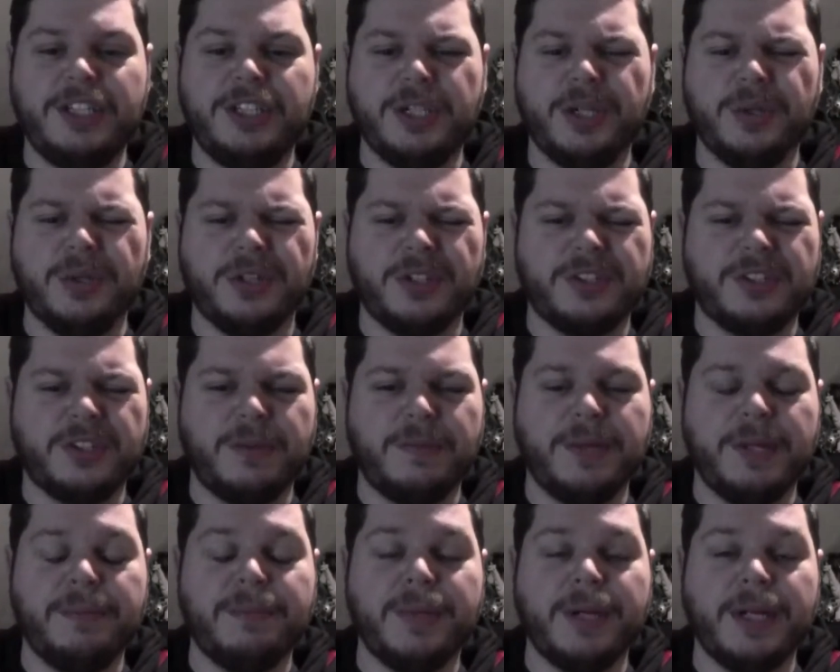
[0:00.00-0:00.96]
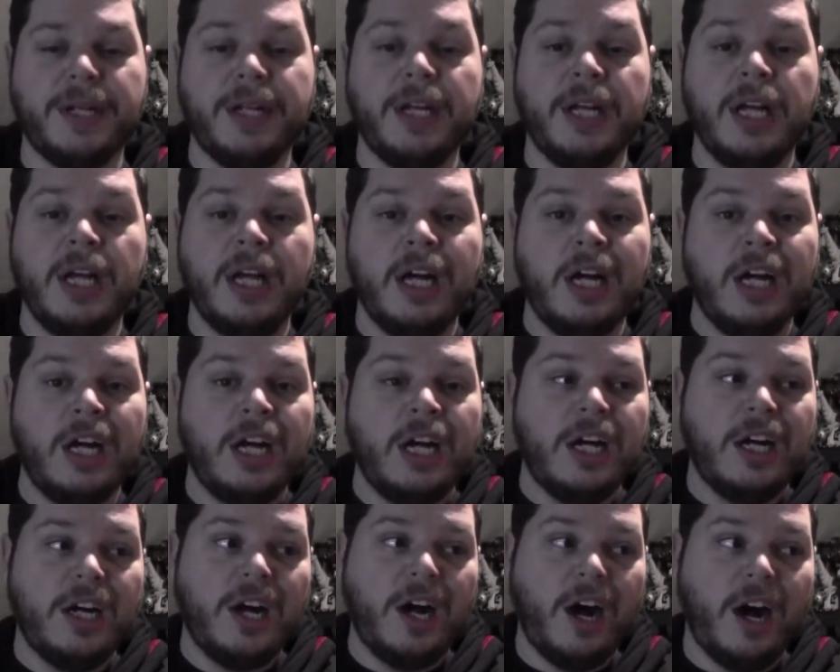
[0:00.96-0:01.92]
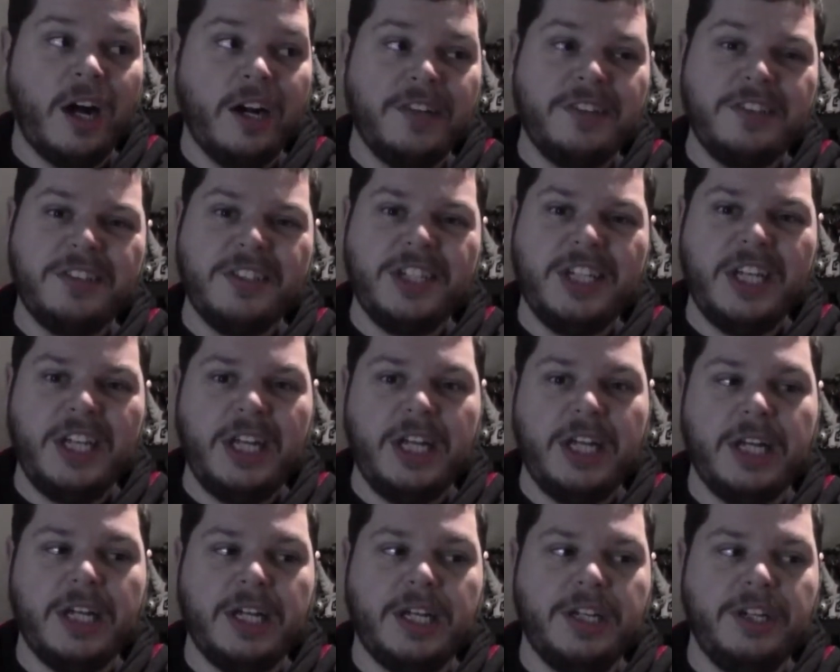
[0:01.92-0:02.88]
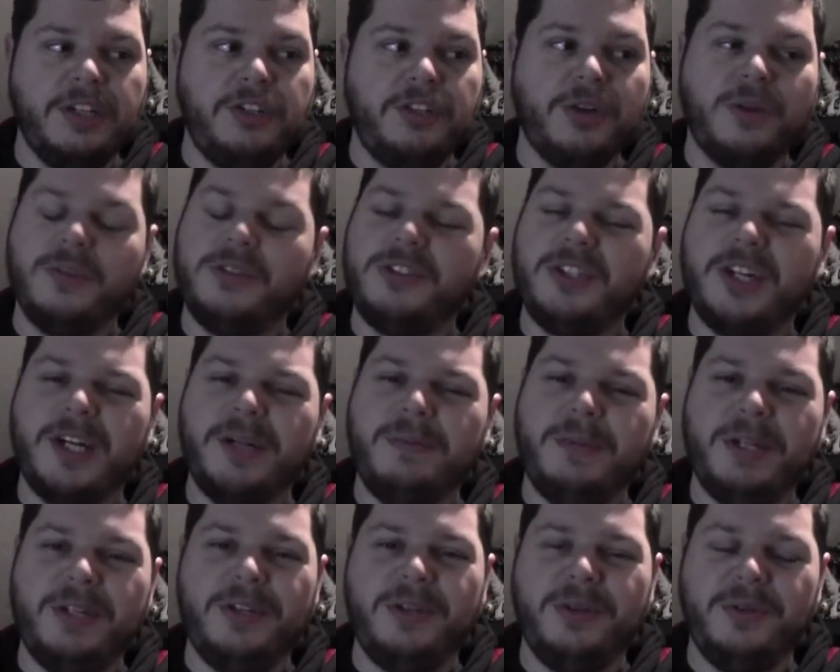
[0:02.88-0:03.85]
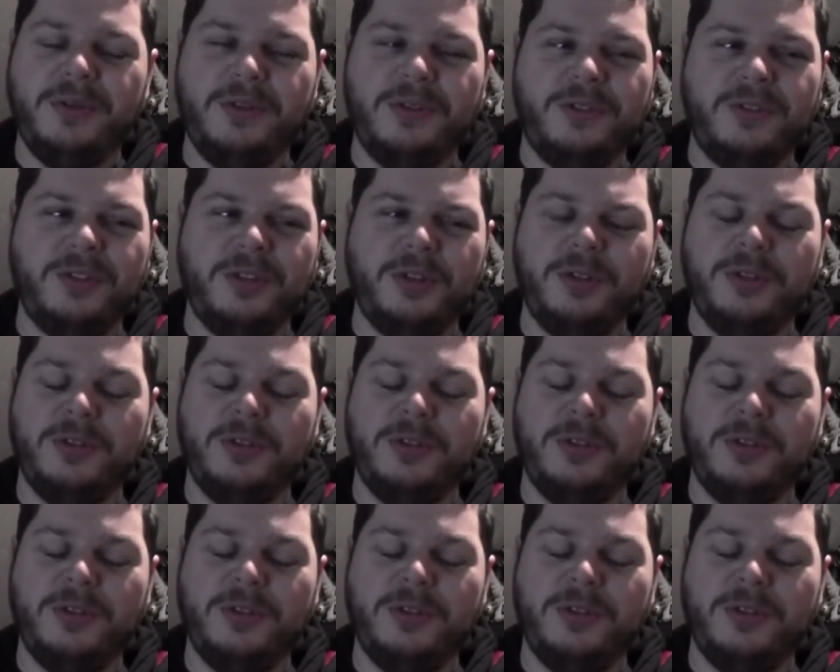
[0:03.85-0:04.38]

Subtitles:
a joke or something. But honestly, don't try and be too